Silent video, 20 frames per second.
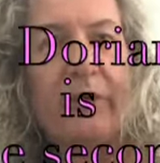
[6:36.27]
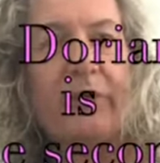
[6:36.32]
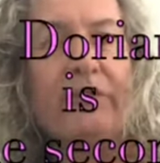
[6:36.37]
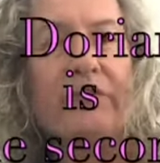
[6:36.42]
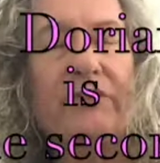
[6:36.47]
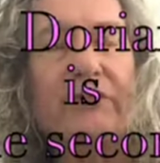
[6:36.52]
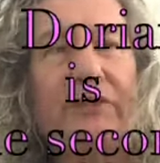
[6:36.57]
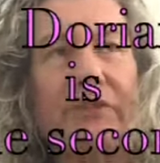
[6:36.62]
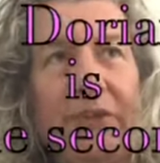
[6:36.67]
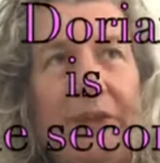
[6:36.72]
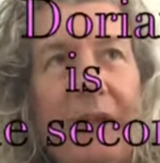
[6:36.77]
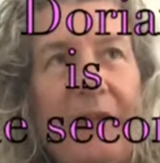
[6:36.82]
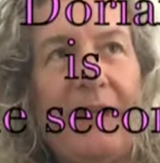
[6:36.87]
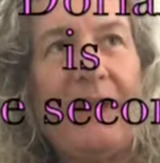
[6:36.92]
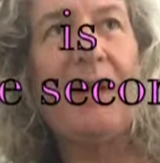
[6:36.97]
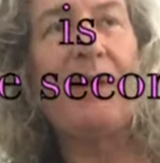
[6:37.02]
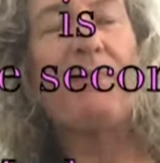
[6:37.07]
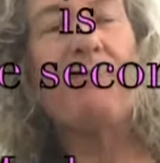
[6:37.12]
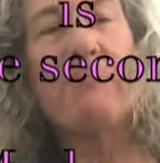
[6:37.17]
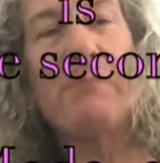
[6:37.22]
of
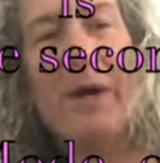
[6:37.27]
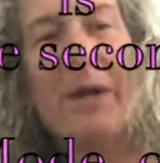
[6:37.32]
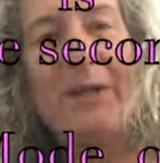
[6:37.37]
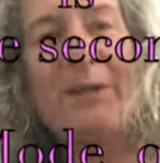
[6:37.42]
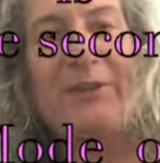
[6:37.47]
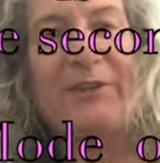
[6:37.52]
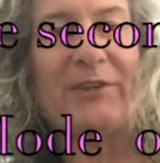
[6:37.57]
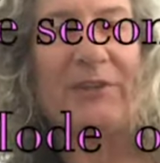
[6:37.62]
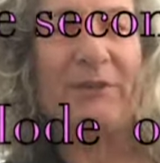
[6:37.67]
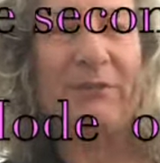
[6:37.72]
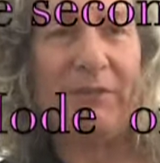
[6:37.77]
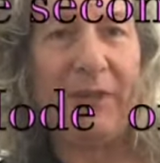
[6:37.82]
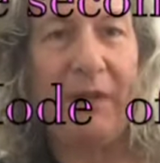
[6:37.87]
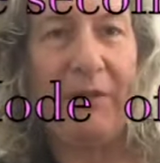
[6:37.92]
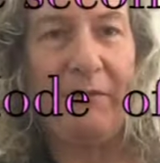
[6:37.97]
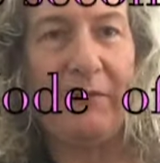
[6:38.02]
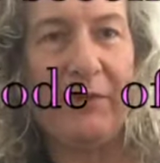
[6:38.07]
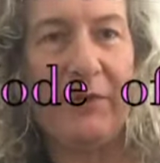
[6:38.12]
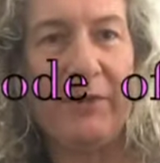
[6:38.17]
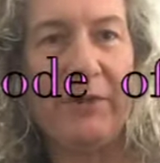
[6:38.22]
C major
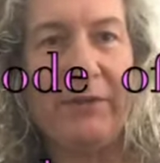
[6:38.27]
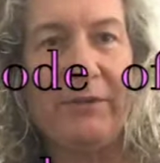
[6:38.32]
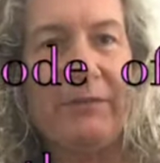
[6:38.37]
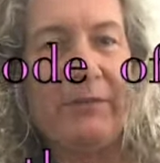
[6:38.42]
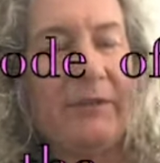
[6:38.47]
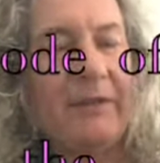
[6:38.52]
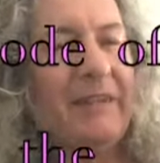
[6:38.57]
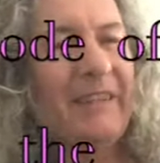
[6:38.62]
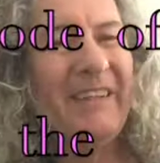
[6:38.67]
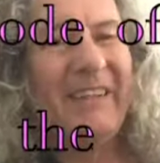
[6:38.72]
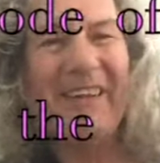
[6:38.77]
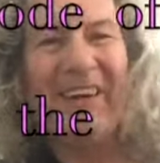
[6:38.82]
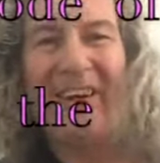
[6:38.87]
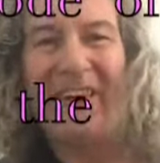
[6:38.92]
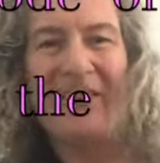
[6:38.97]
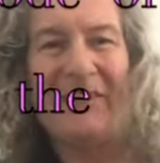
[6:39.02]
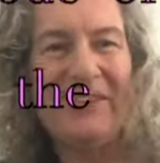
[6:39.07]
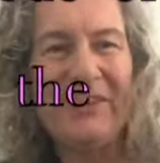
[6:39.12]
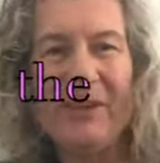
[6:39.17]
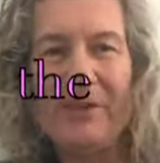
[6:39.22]
flat 5.
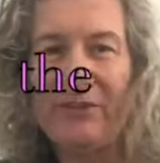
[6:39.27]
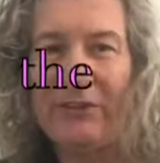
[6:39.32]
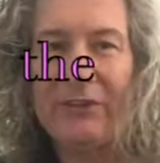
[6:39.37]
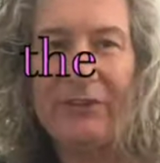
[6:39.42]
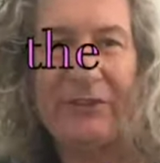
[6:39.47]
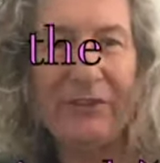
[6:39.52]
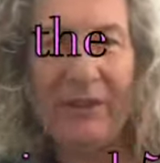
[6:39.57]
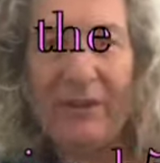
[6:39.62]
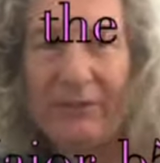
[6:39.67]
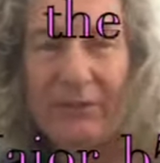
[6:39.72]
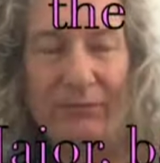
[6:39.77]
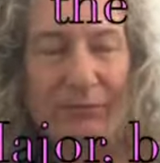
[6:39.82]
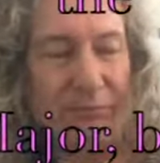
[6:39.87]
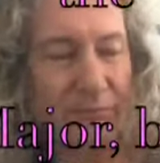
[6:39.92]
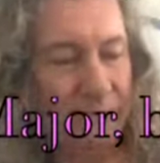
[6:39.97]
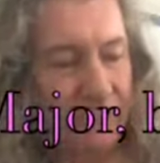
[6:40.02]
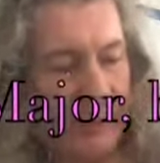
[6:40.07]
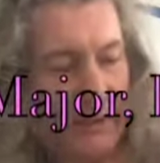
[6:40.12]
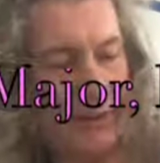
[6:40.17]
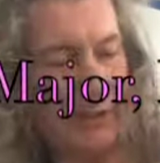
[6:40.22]
I know this sounds
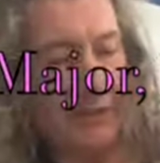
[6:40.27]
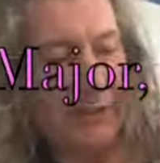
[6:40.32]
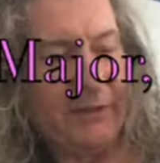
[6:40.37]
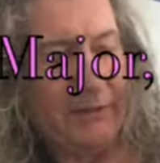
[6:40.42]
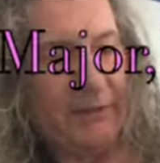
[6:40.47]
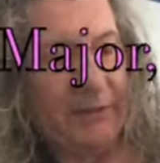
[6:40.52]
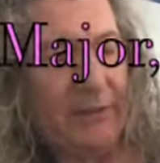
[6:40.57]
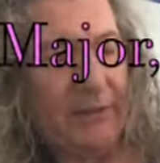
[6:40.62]
really,